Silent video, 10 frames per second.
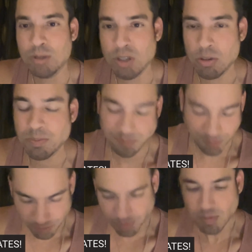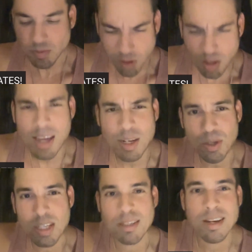So
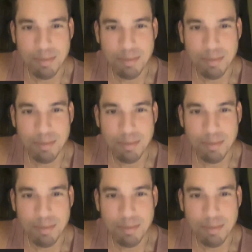anyways,